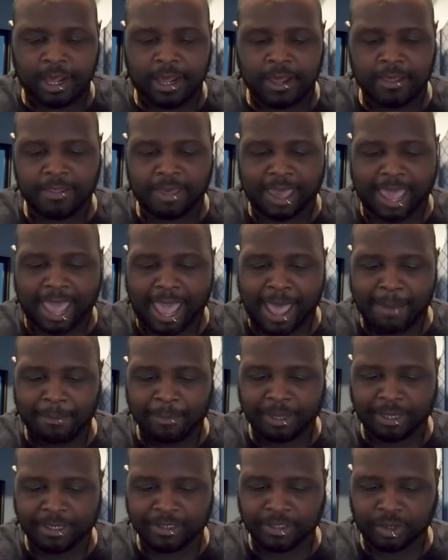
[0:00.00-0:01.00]
The
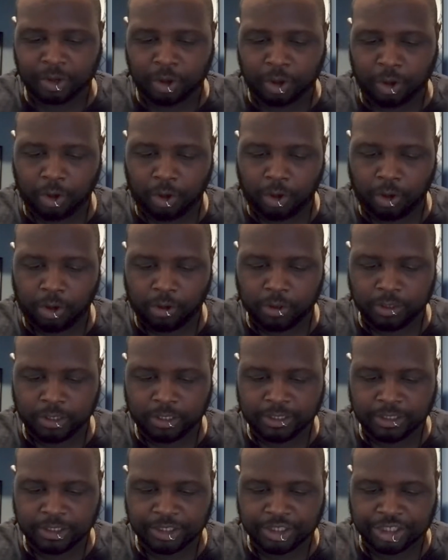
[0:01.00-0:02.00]
app is
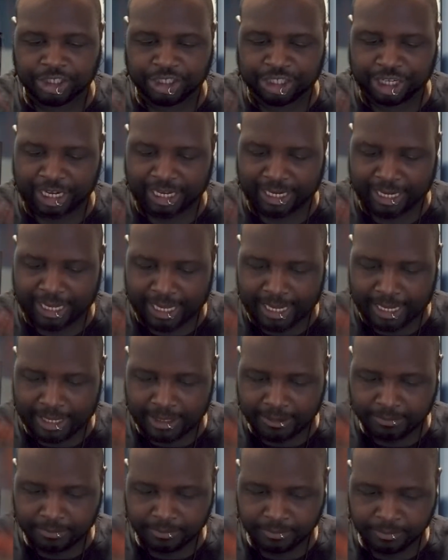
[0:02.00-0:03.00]
called
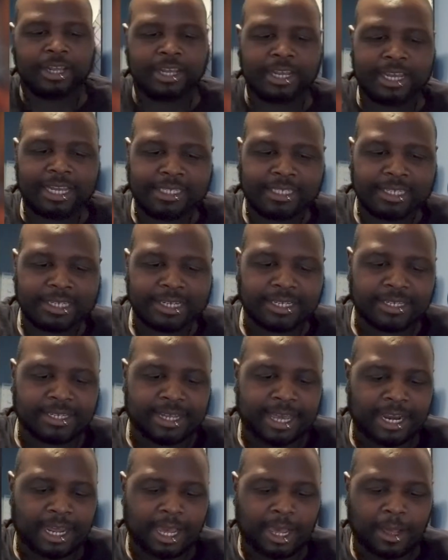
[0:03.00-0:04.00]
Genie. Pretty easy to
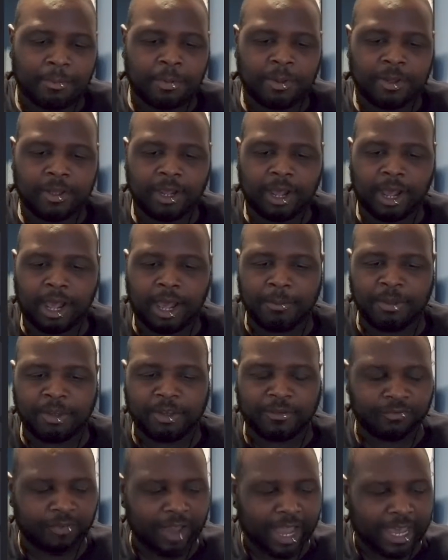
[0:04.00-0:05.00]
set up. You
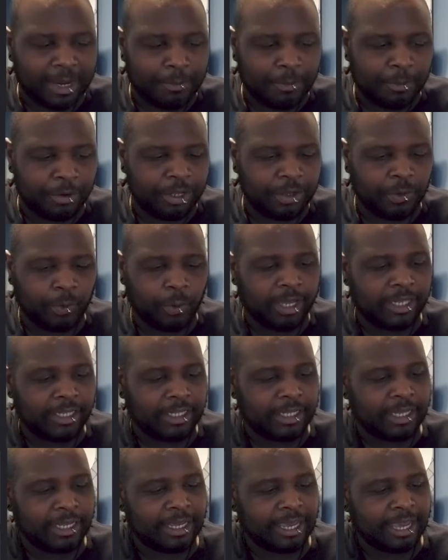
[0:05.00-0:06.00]
can find it pretty
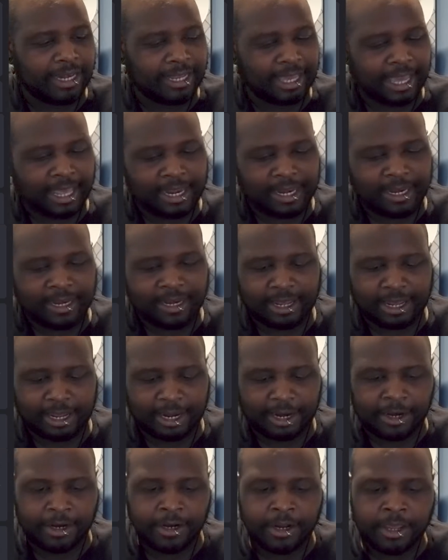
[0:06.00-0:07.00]
quickly and get in
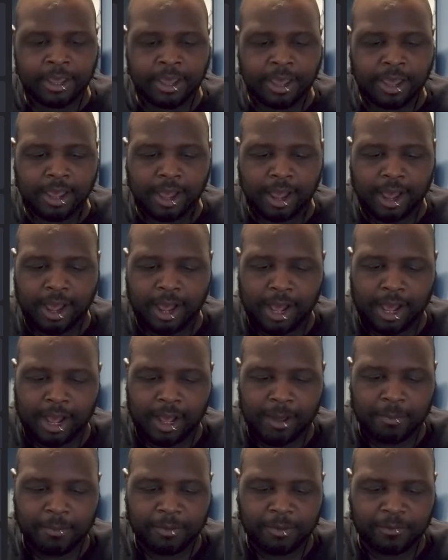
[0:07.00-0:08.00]
here.
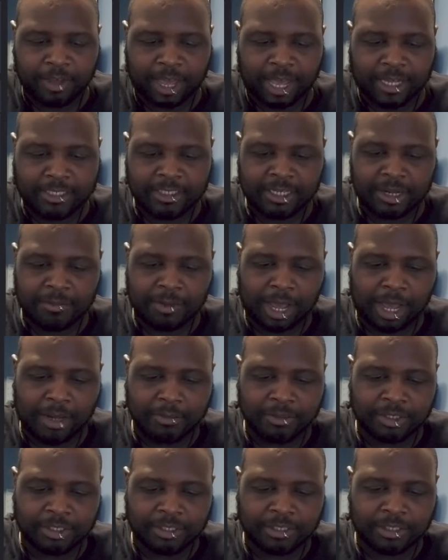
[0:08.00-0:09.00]
You've got some
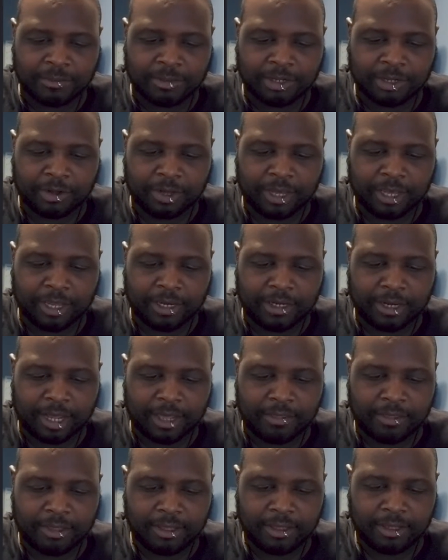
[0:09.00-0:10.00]
options. Let me go ahead and
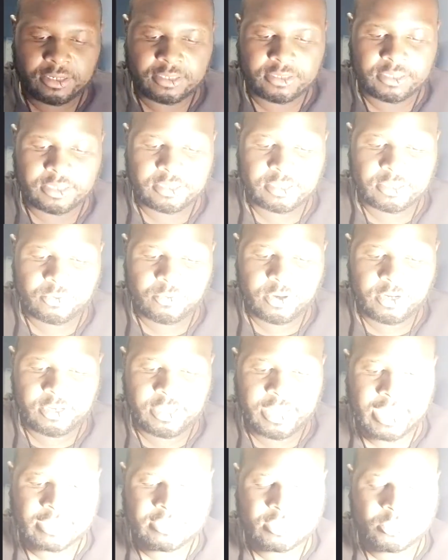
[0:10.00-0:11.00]
I think, is this the
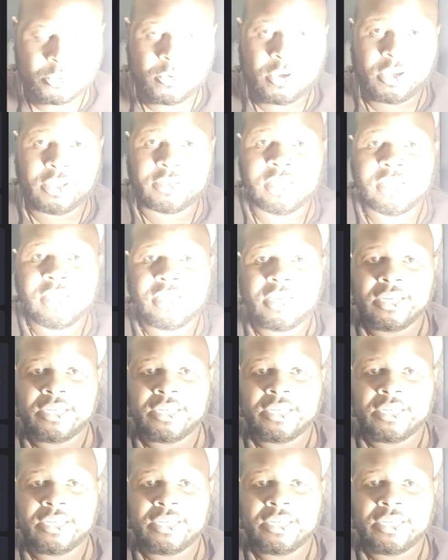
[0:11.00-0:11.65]
one? That's the one.